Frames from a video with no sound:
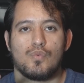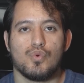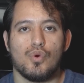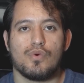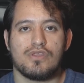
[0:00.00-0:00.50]

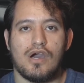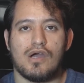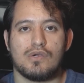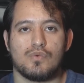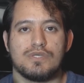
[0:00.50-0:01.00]
rule with
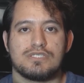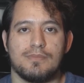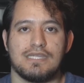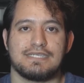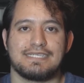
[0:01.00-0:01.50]
our own
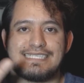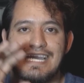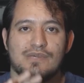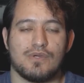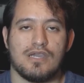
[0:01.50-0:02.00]
wisdom, and that's
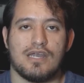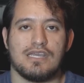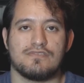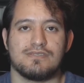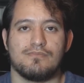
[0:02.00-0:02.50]
exactly what God
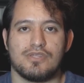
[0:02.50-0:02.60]
gives them.